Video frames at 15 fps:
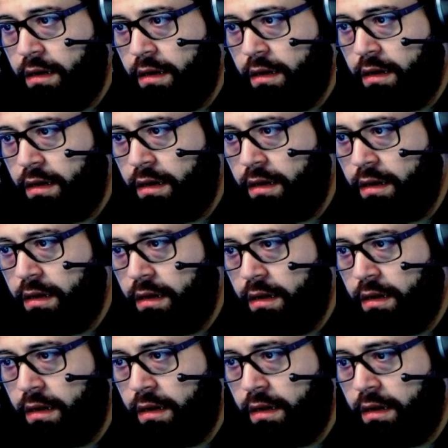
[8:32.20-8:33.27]

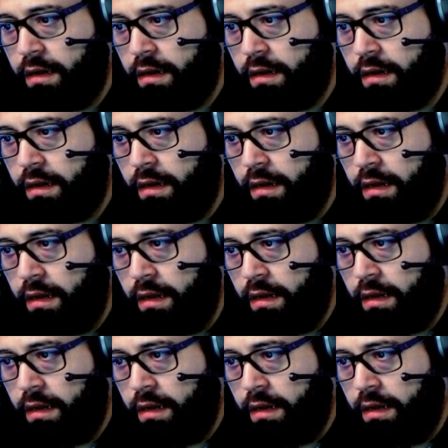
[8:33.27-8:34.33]

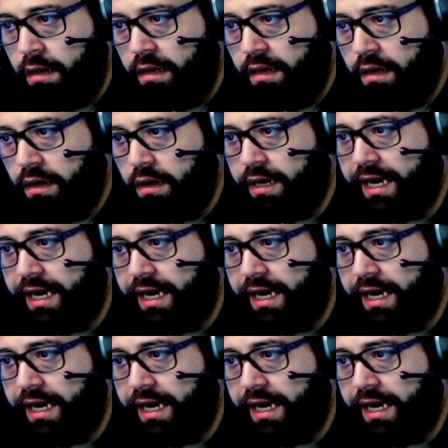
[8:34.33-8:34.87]
(silent)